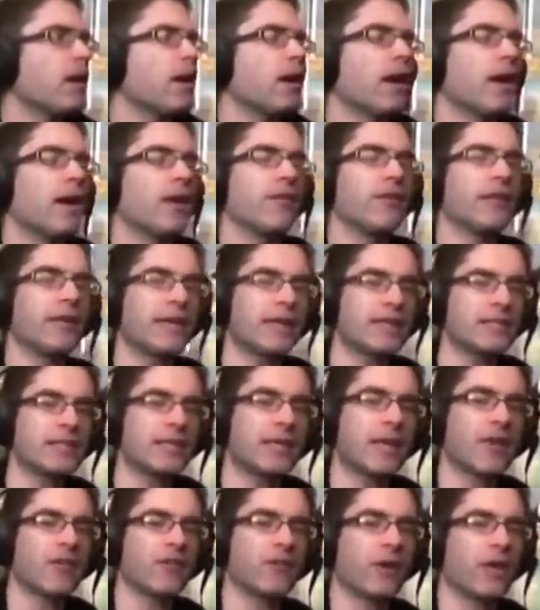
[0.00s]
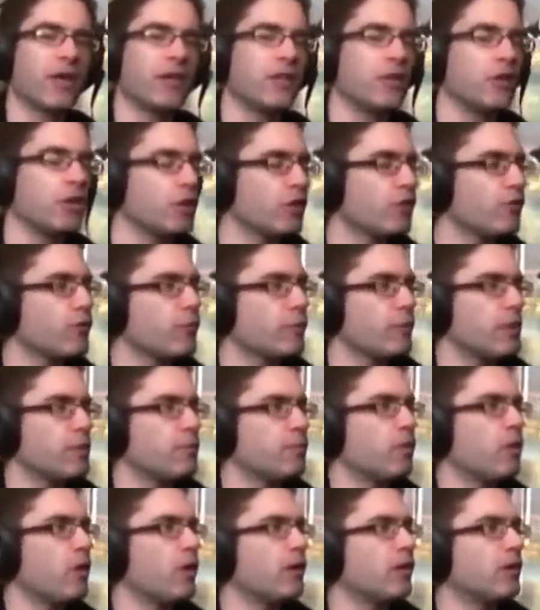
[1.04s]
Uh, they get together and they look for
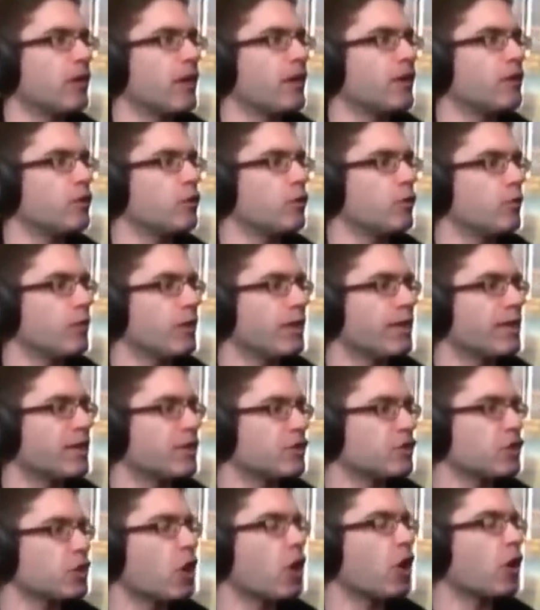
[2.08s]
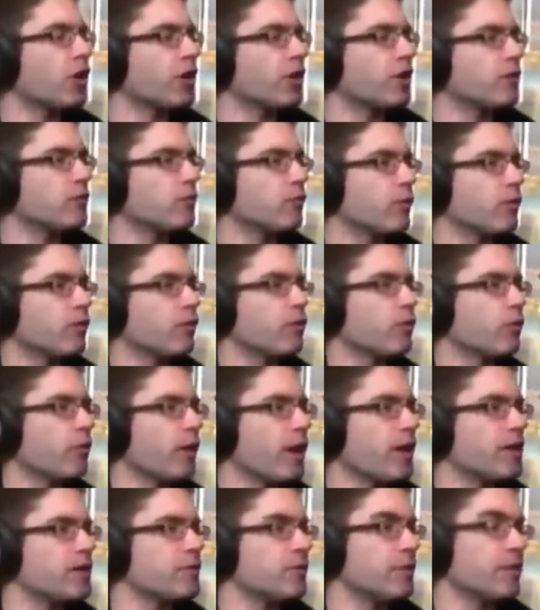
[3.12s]
people online who they can target with
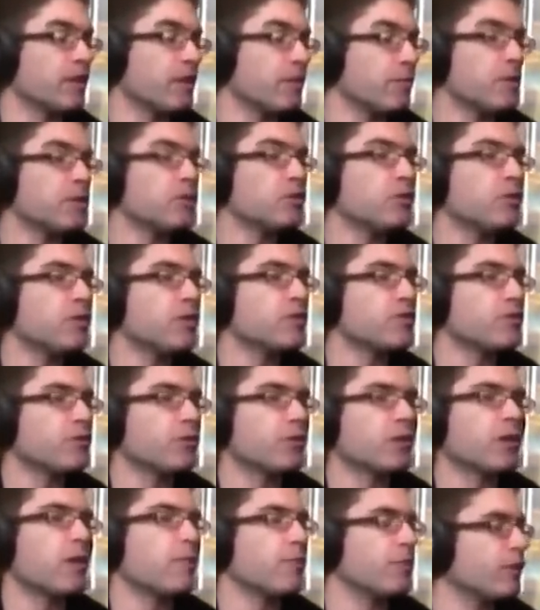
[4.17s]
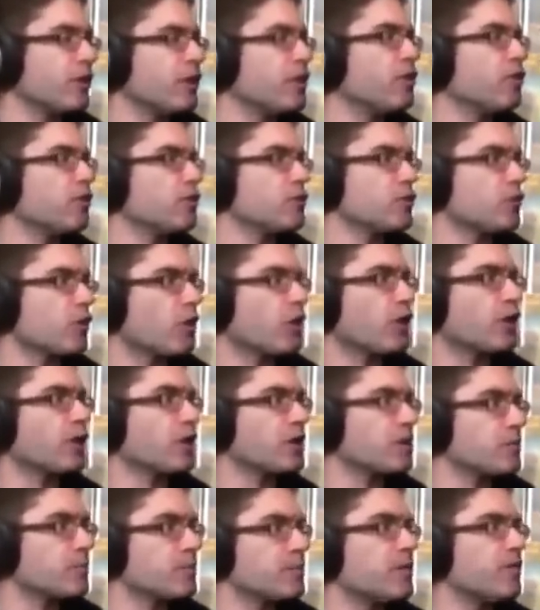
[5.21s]
harassment. And they've been doing this for a couple of years,
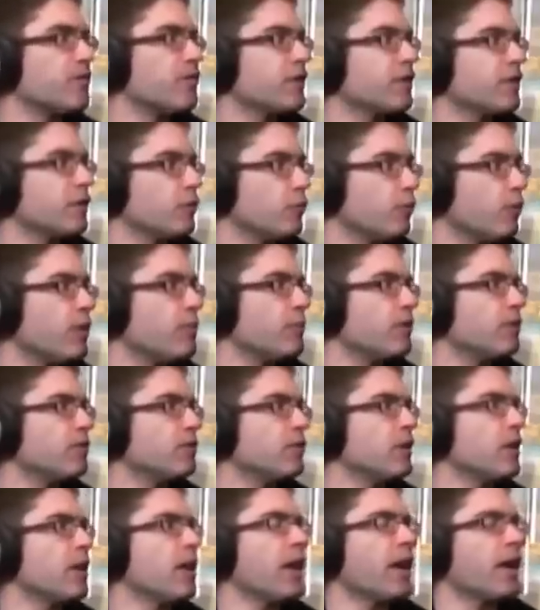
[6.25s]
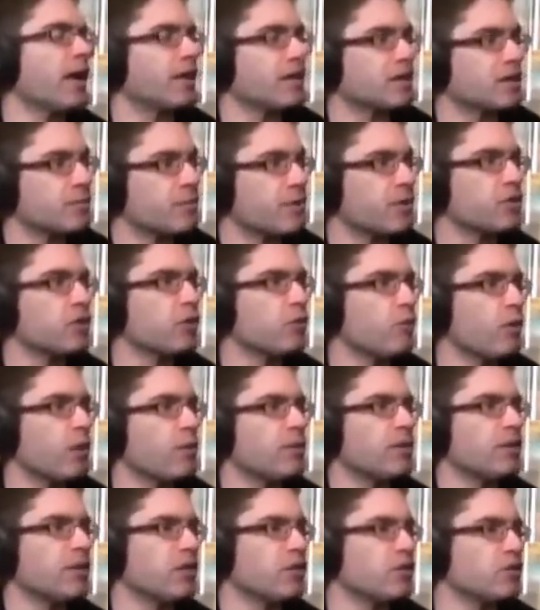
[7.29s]
targeting specifically women, and especially
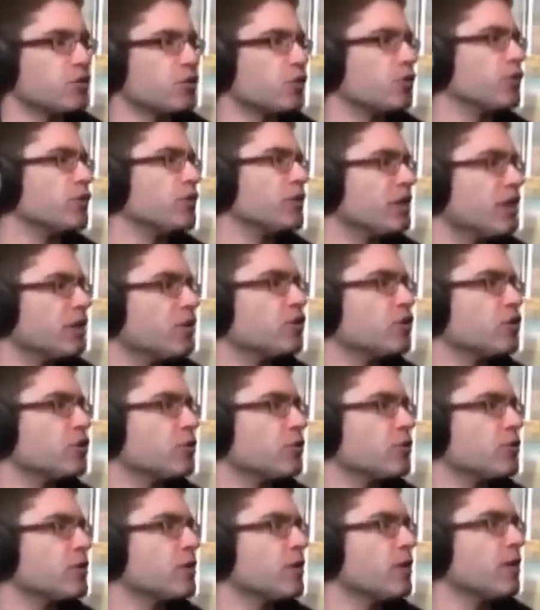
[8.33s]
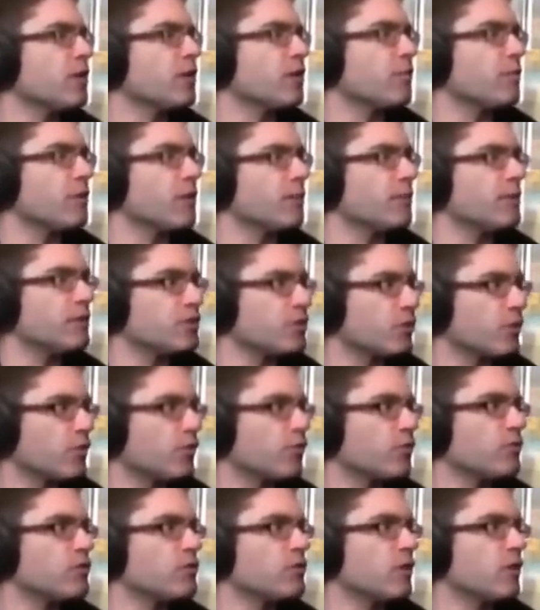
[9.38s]
women in certain issues that may be
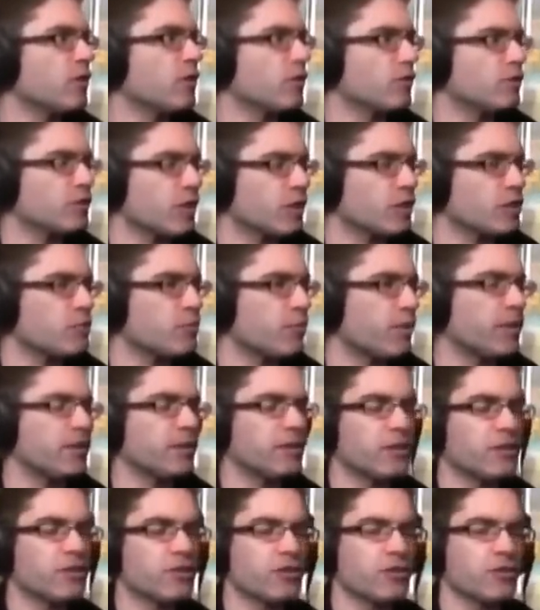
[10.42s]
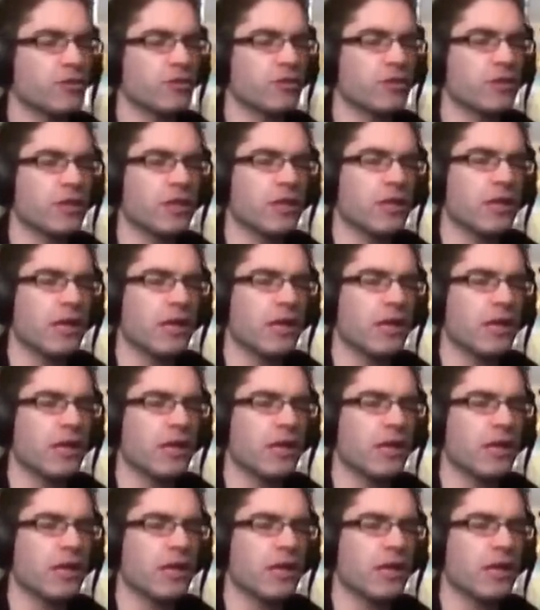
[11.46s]
sort of, you know, touch-button issues.